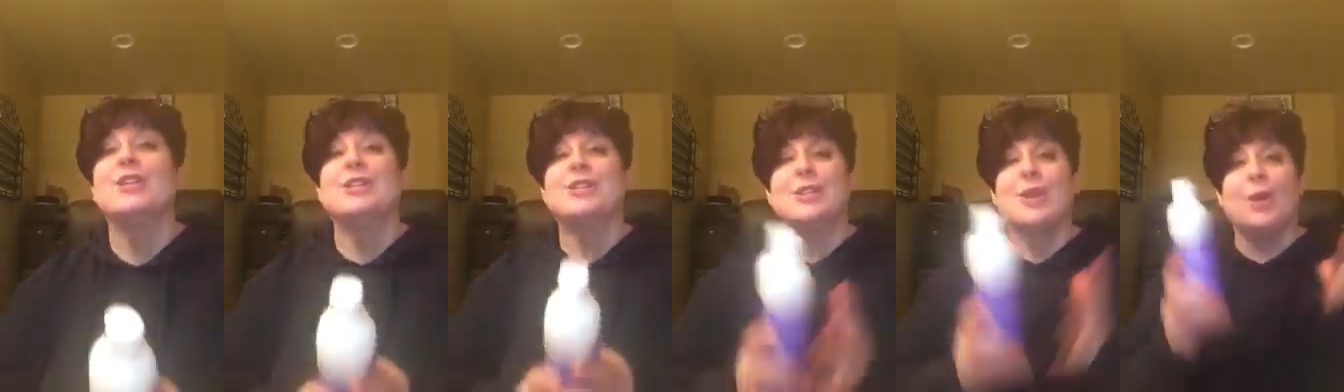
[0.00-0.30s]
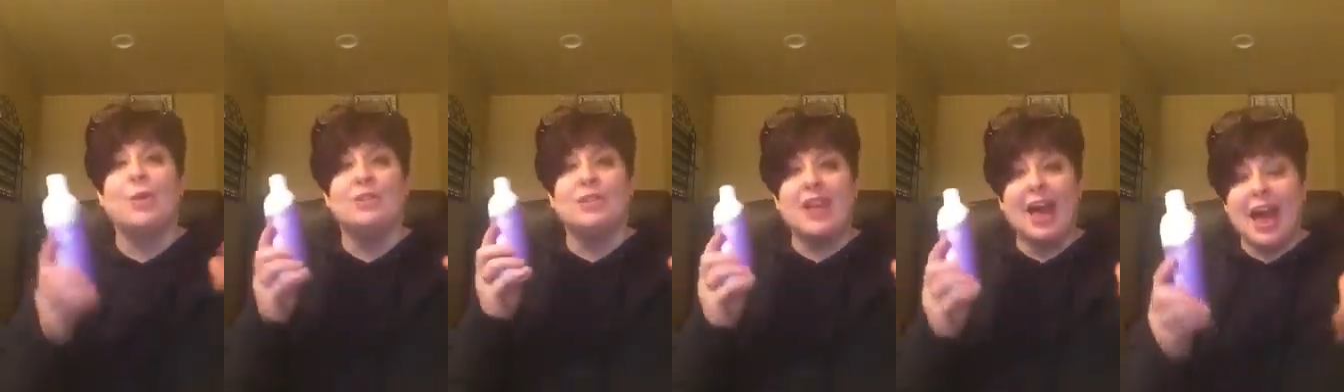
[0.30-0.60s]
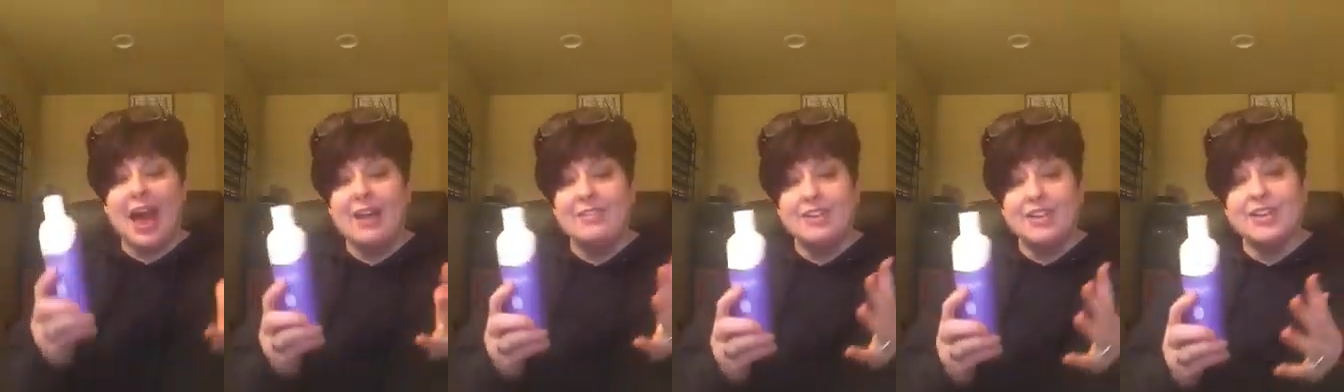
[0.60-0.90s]
So
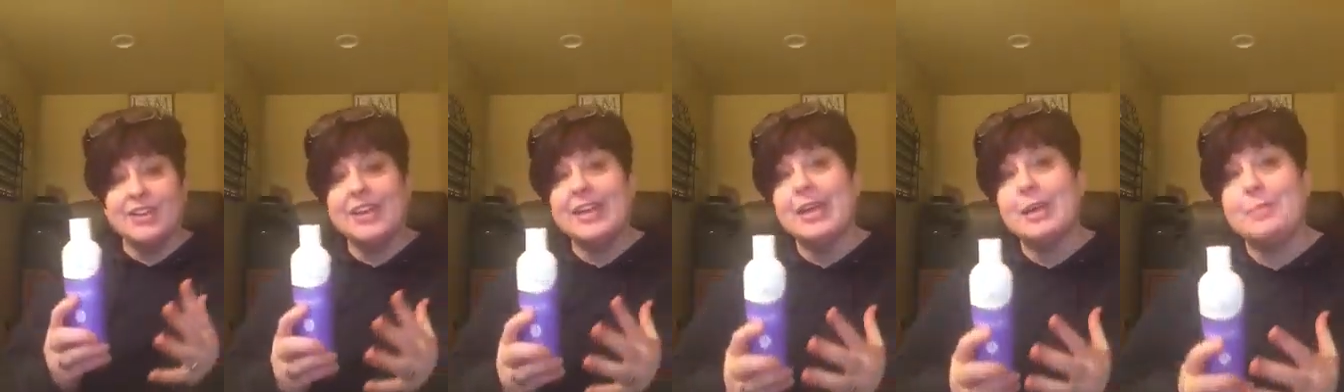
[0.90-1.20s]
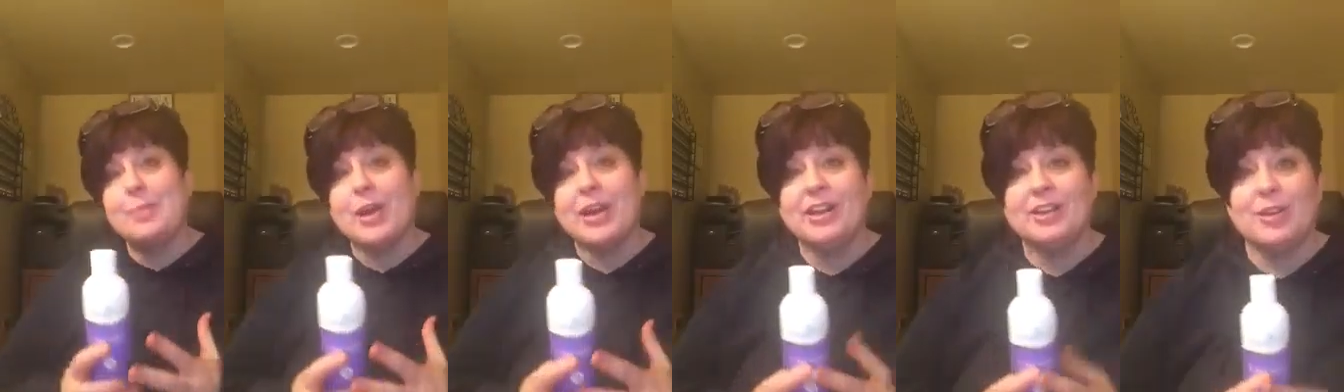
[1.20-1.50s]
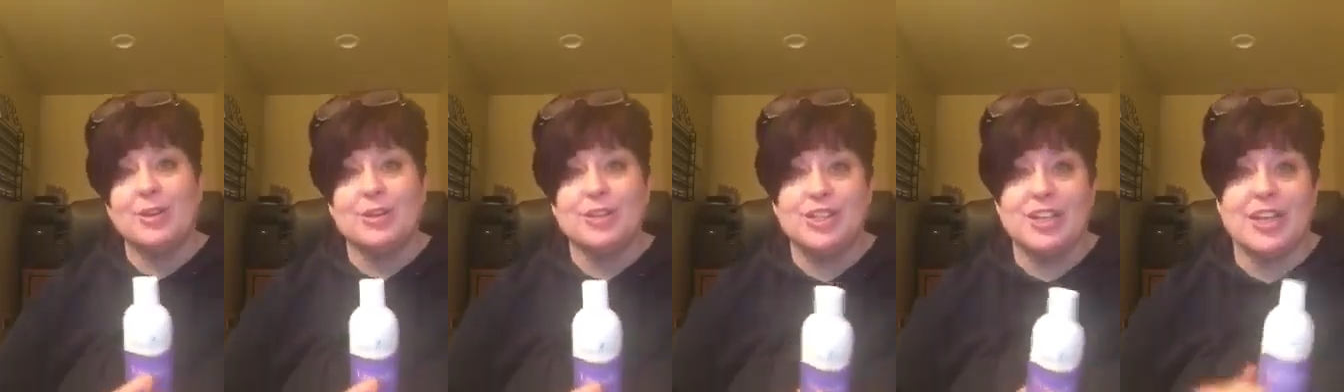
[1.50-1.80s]
lavender hand and body
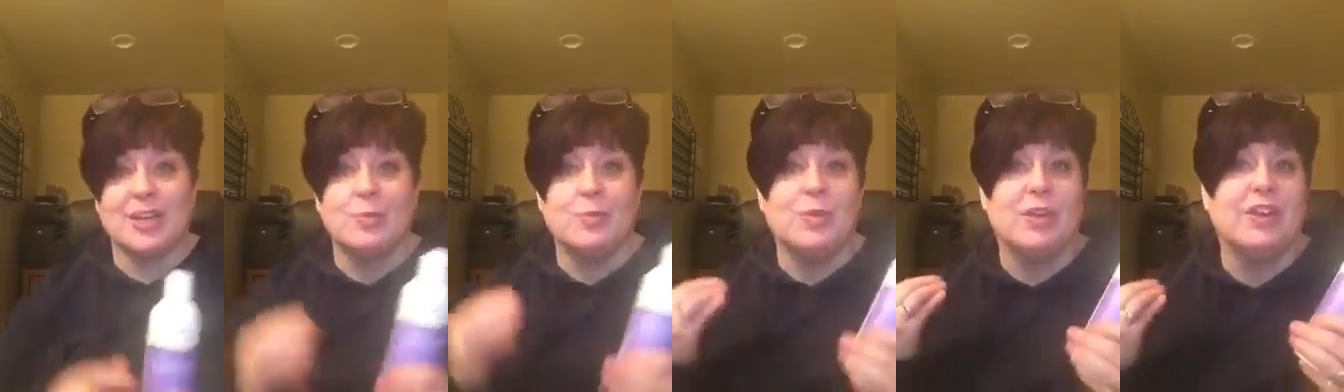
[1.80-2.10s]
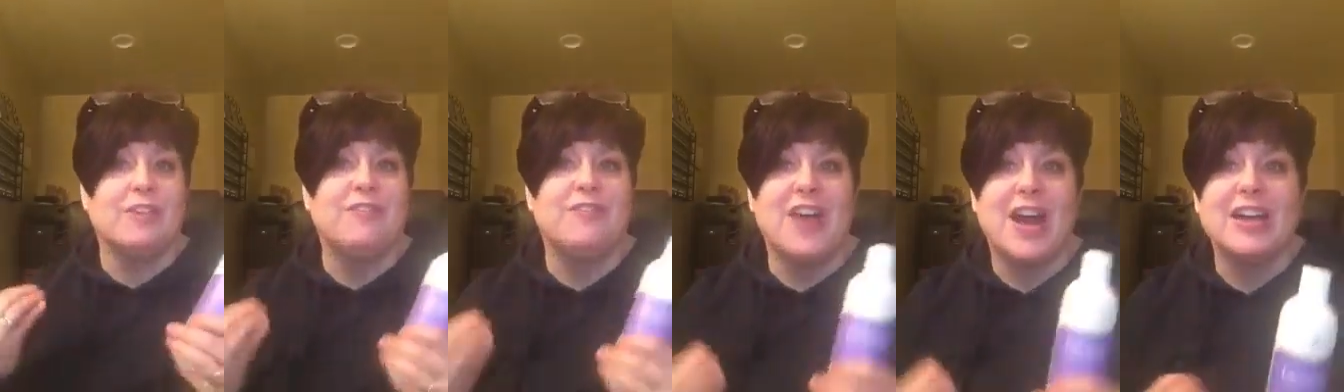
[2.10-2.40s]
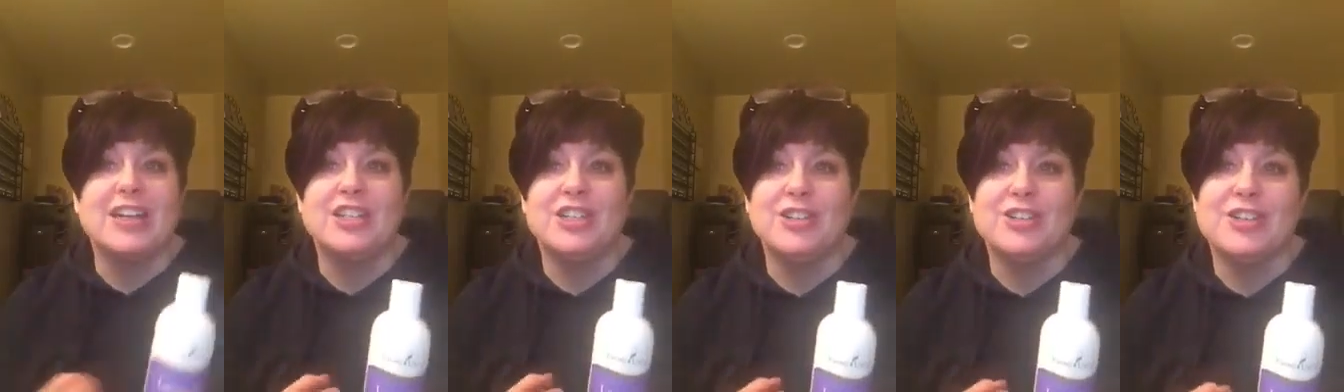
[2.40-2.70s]
lotion will
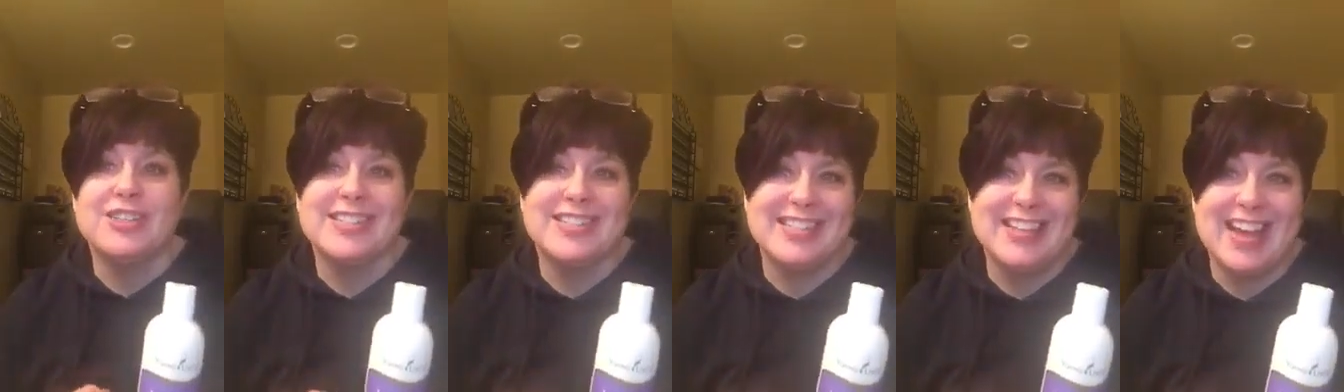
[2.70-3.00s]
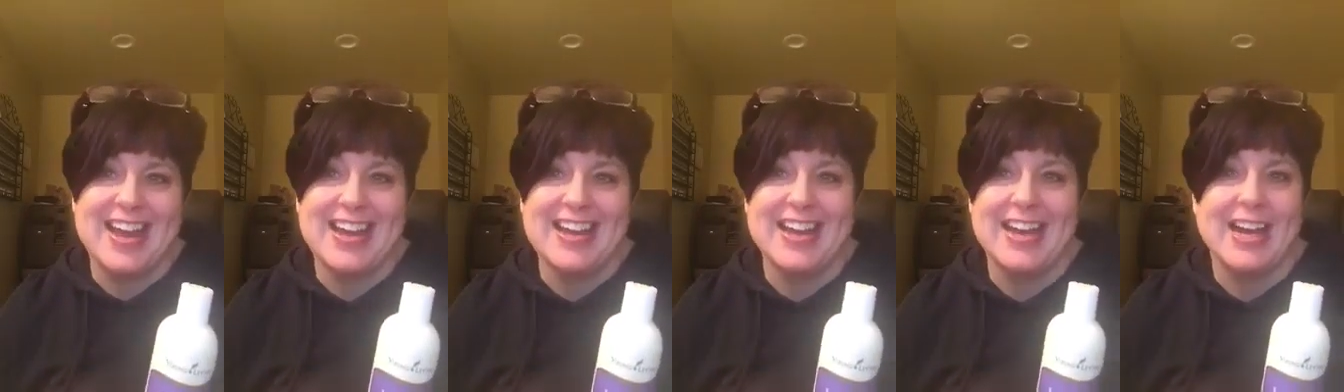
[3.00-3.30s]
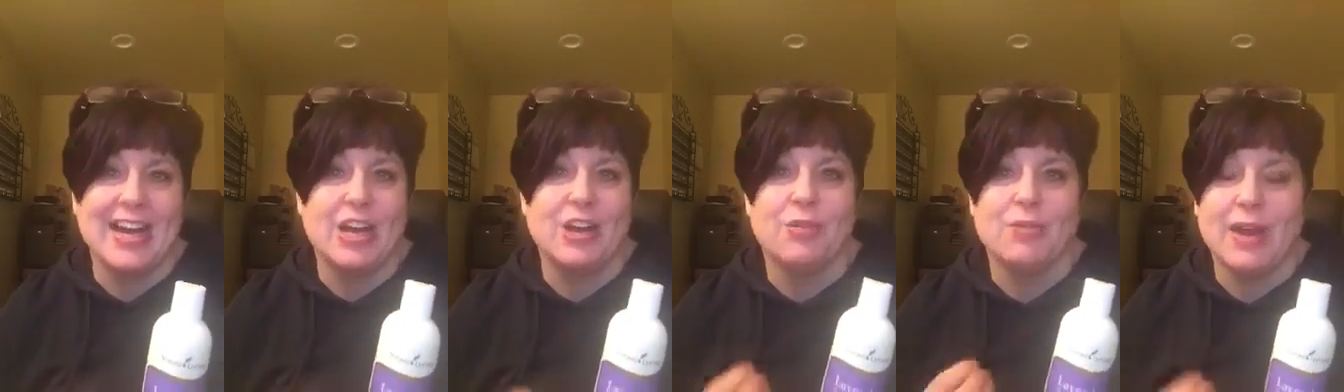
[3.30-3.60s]
affect your skin
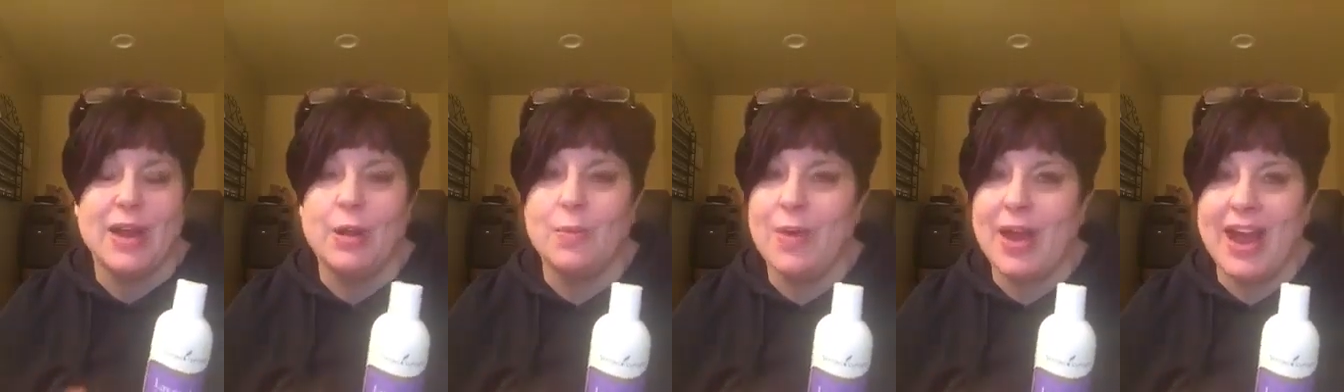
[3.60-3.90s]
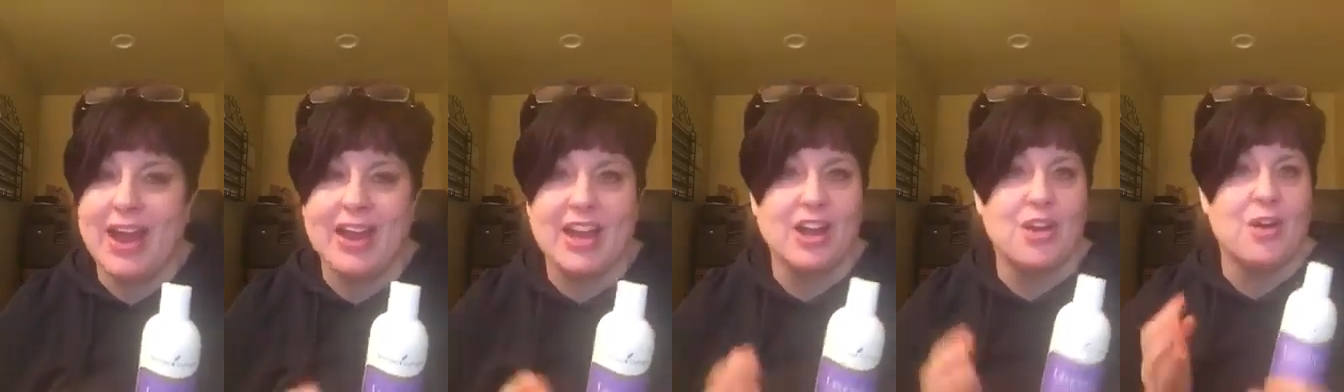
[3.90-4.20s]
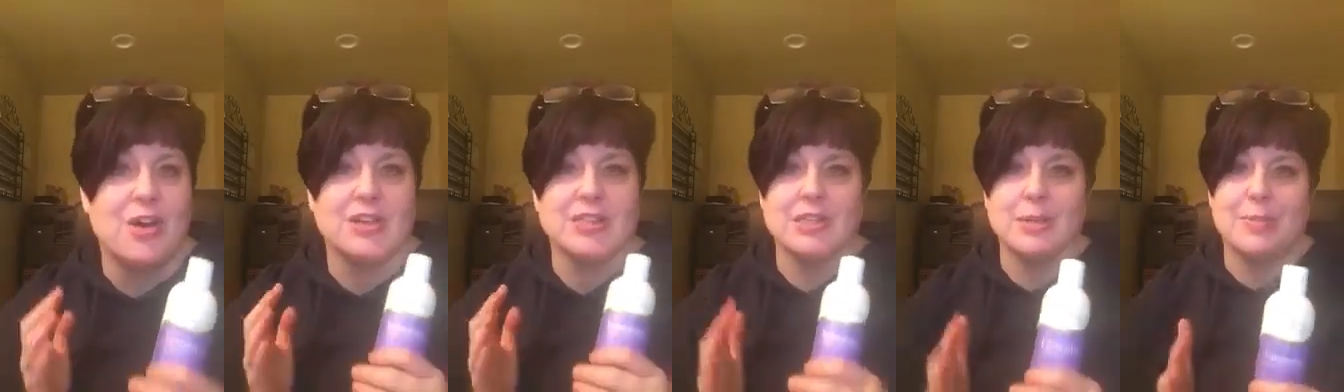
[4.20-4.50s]
in a great way and
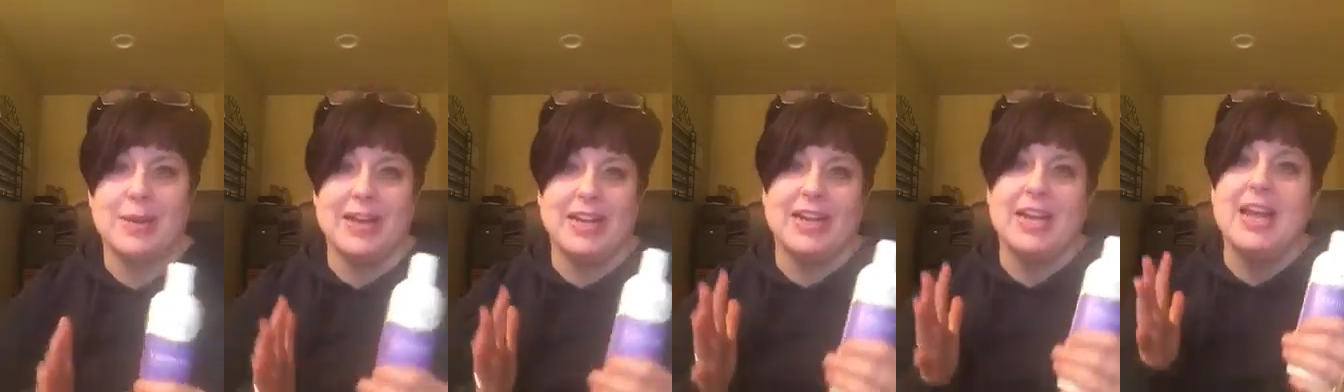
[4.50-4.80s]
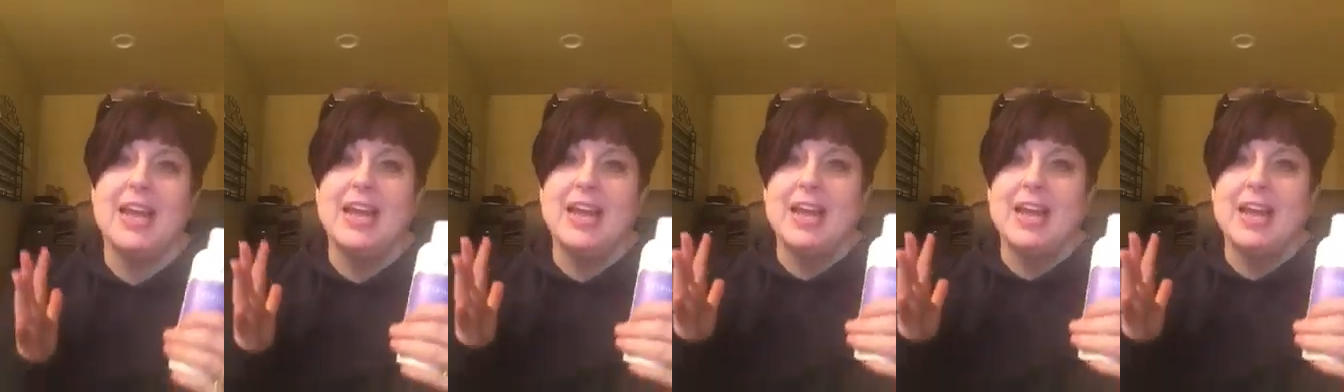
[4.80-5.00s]
also might